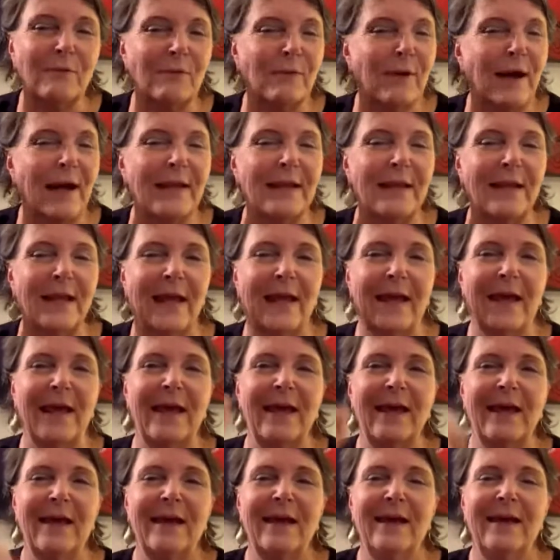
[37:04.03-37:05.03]
right there
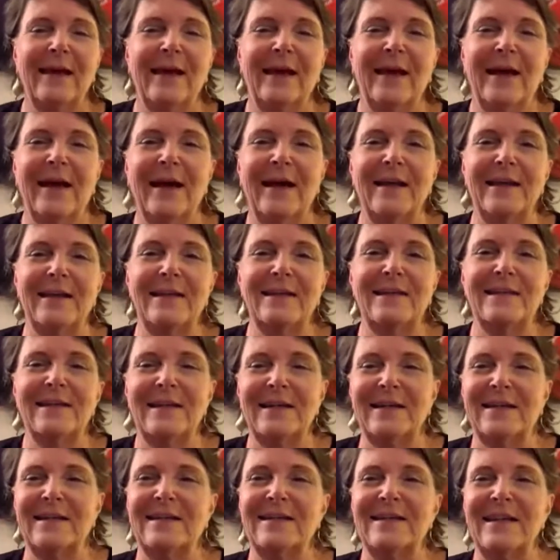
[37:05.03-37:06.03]

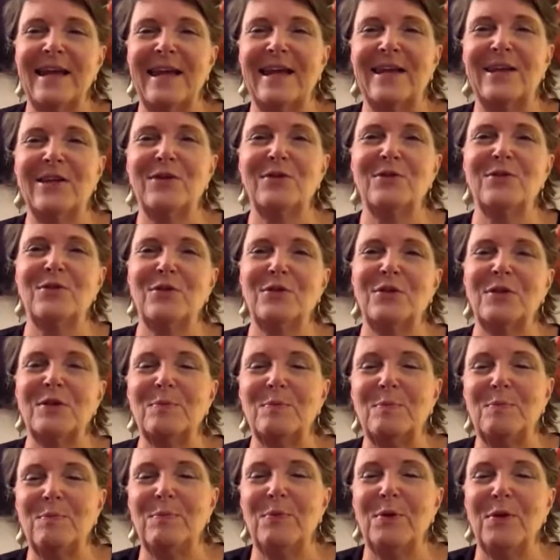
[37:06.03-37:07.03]
take you to
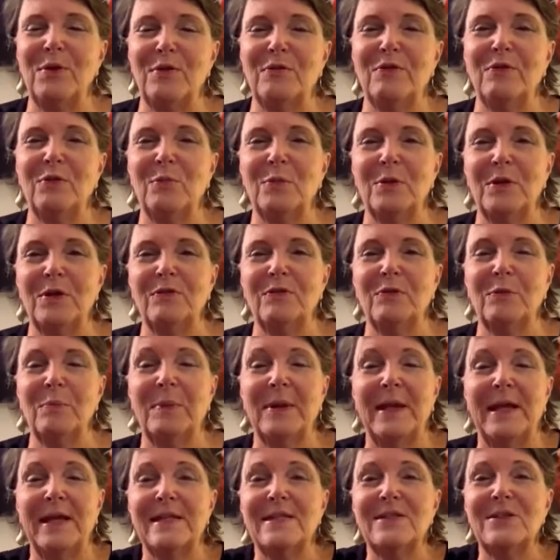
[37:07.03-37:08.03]
this beautiful, wonderful
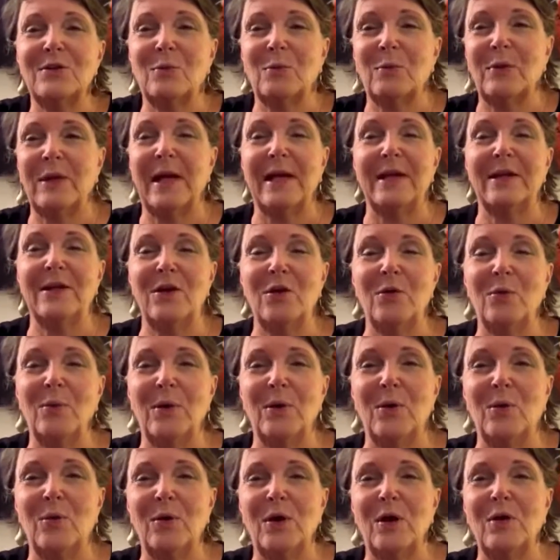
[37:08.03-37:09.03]
place that we I know
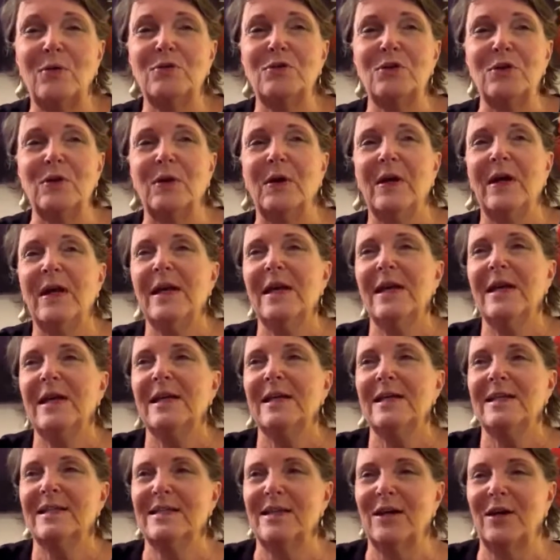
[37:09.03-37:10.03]
we all go to.
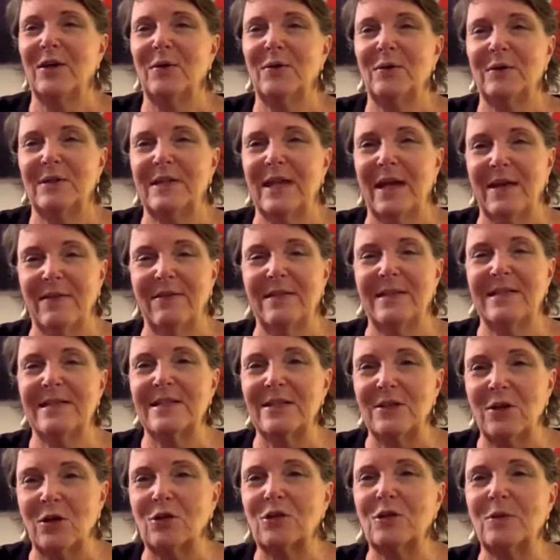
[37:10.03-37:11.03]
So death
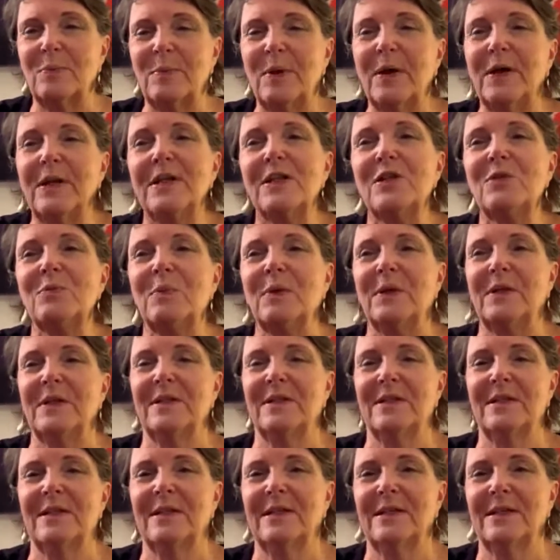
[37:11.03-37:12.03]
is not a
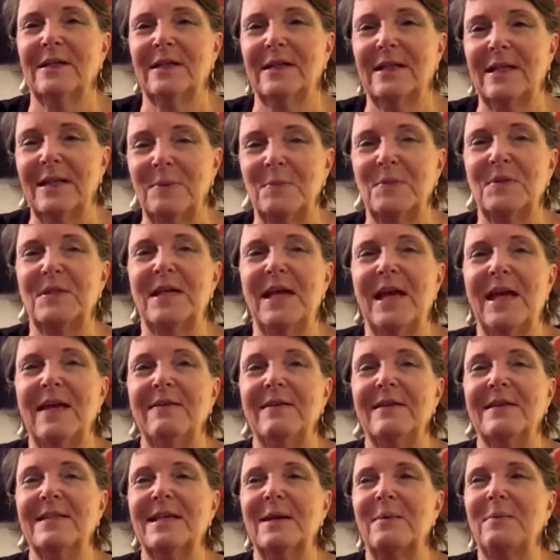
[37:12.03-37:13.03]
punishment. I keep
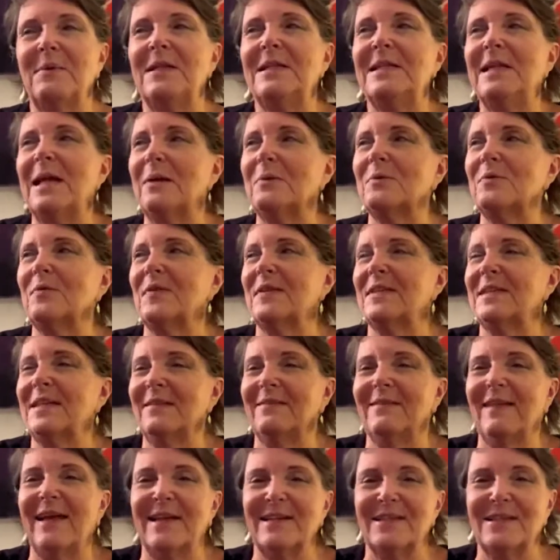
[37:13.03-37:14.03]
saying this. How many times have I
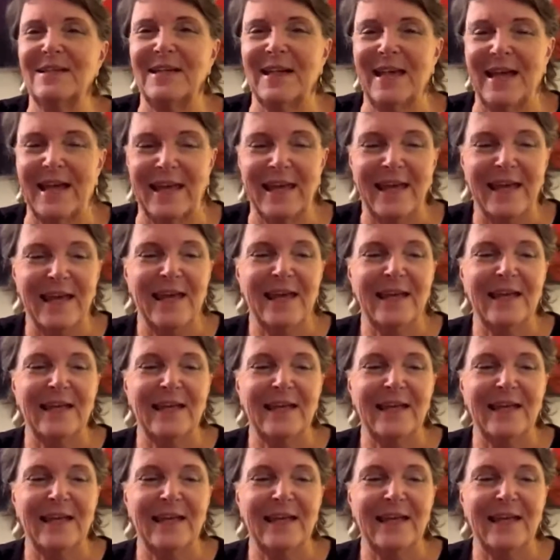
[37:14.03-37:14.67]
said that today?